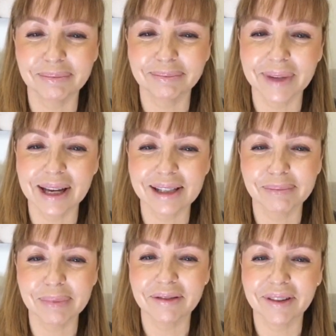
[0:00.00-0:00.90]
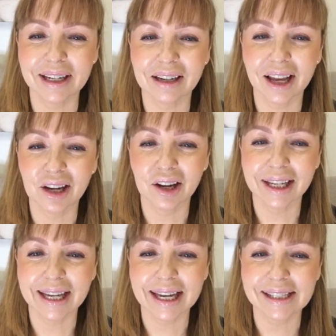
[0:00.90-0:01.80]
Yes, big fan of
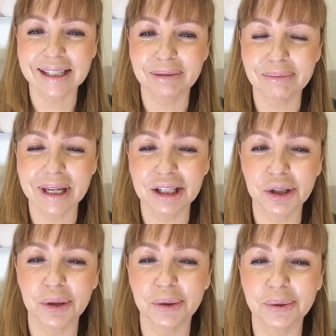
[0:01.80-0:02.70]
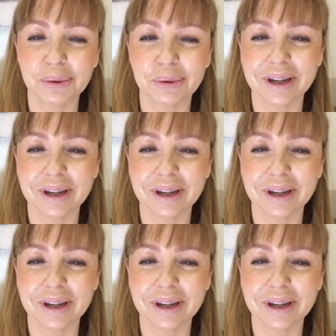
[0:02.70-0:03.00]
glycolic acid. Me too.